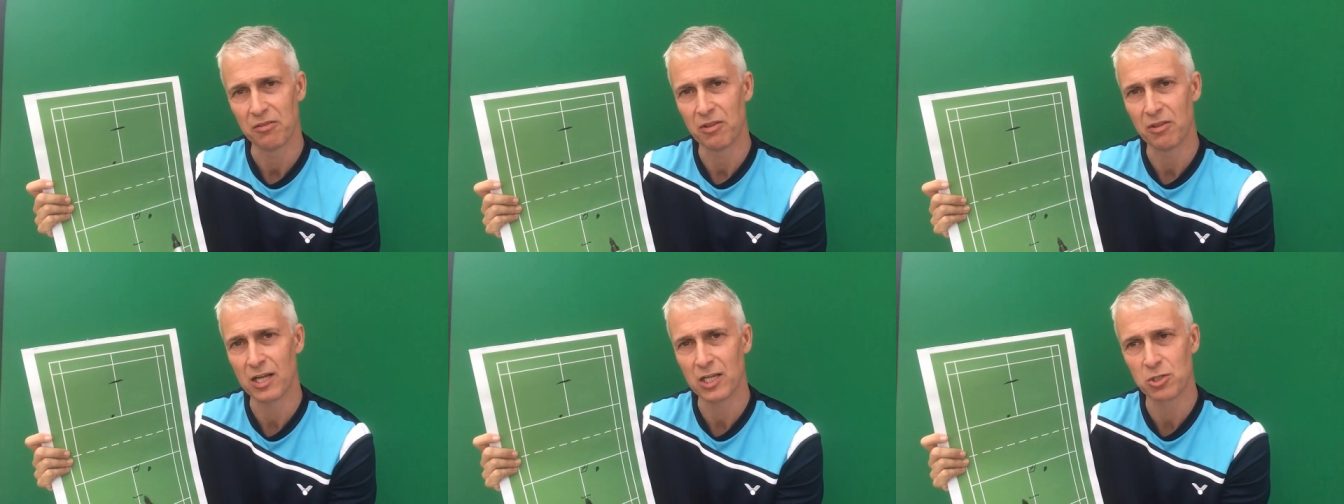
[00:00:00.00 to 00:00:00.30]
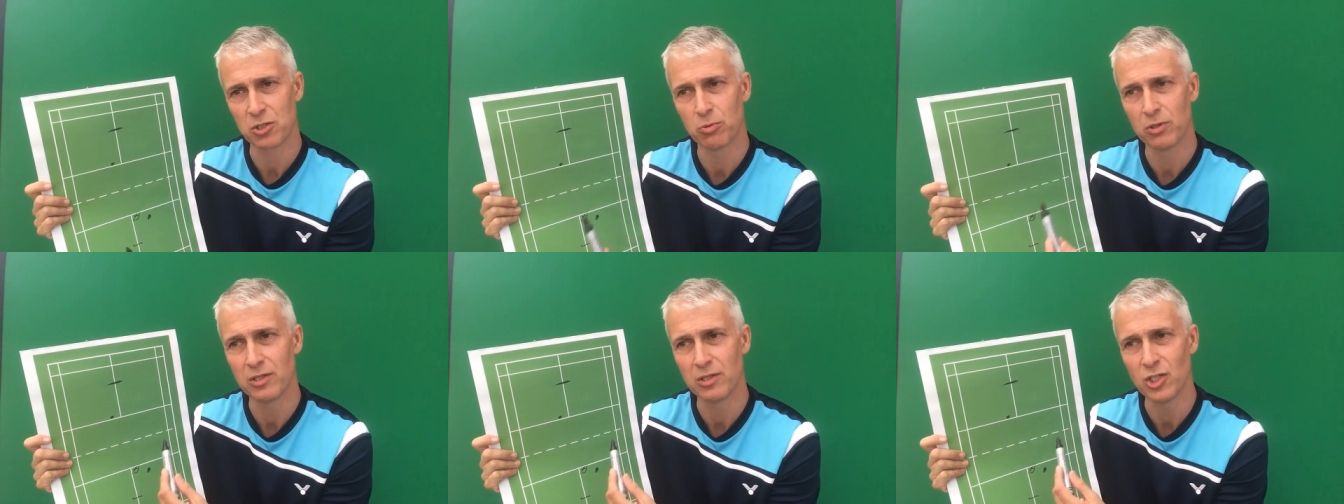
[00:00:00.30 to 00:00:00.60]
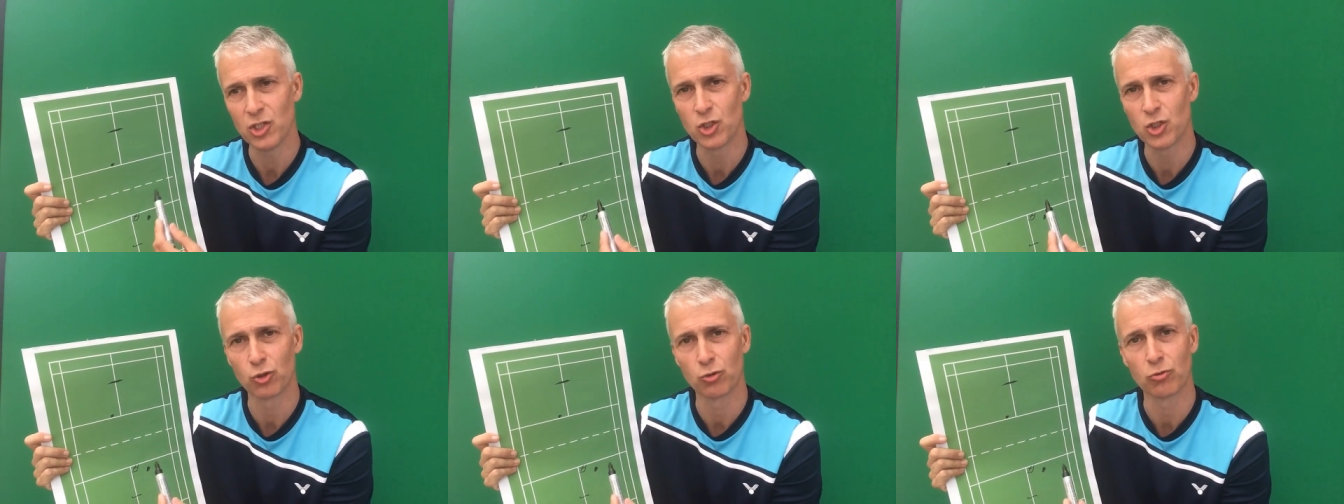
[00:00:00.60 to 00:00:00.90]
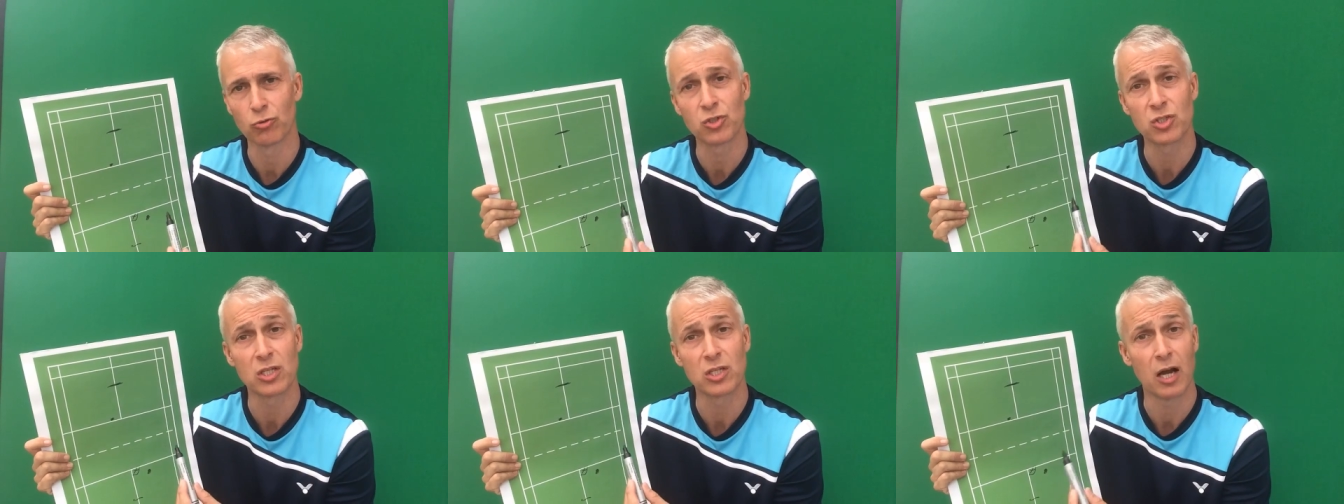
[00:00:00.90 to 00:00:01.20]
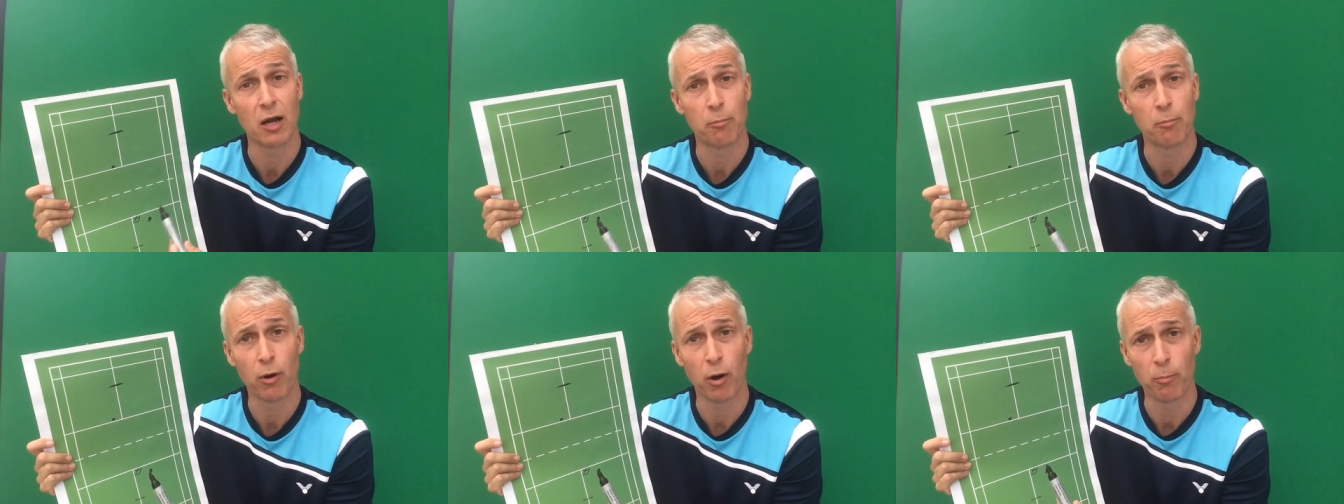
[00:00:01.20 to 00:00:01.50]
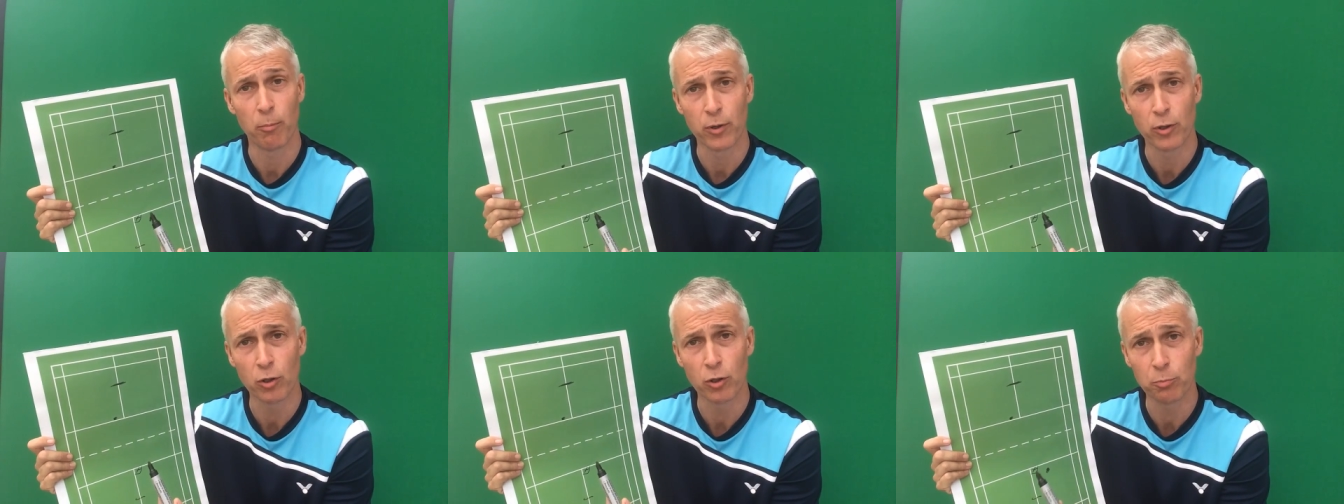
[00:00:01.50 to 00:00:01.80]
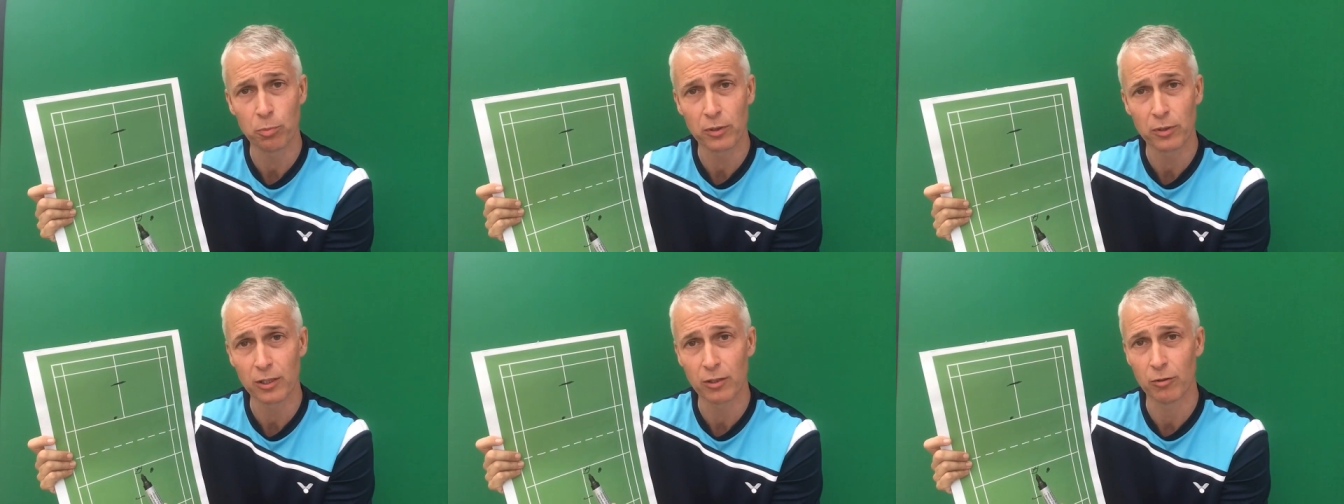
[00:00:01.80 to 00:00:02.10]
that's when these shuttles start popping
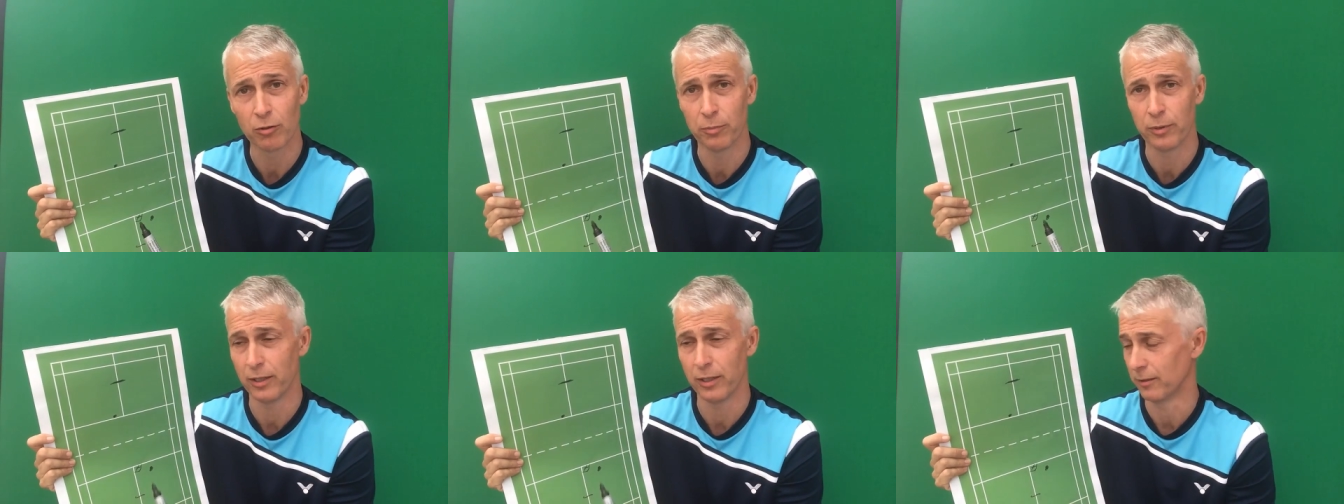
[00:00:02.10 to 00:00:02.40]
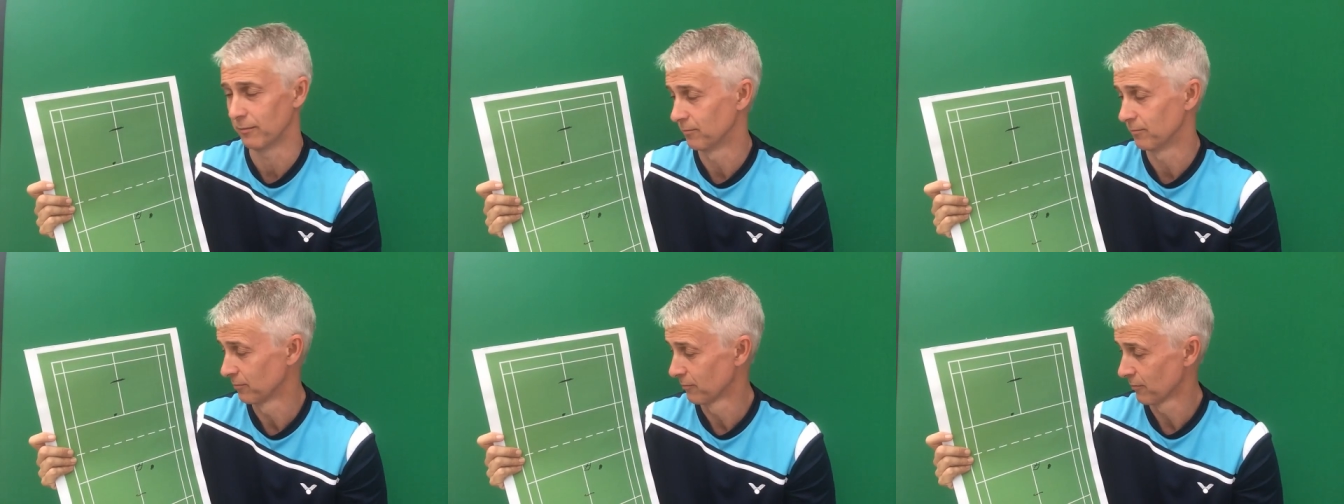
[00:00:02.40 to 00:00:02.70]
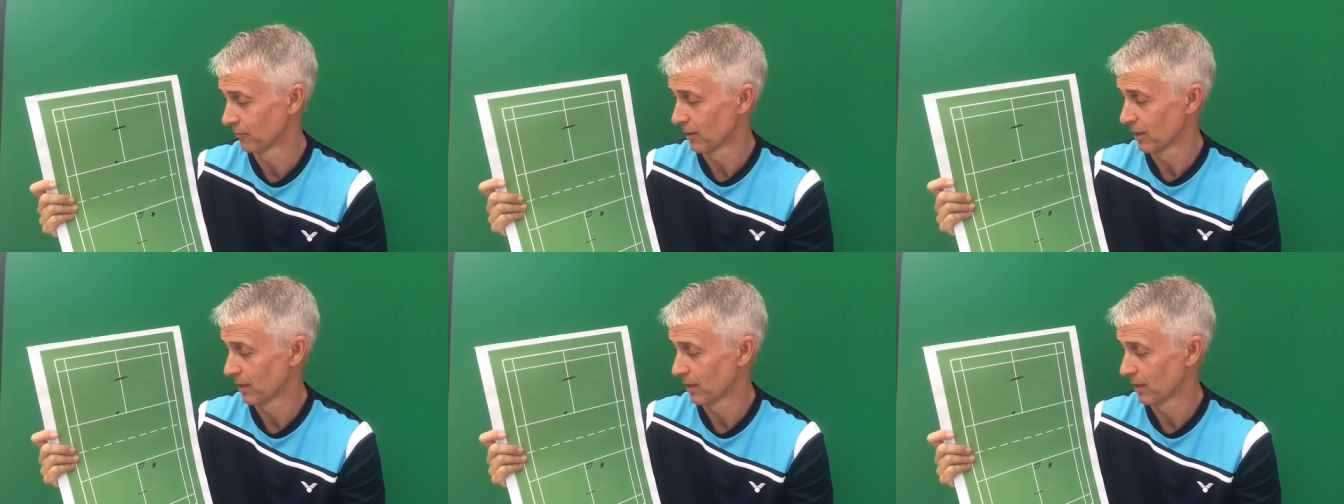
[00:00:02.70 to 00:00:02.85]
up a little bit.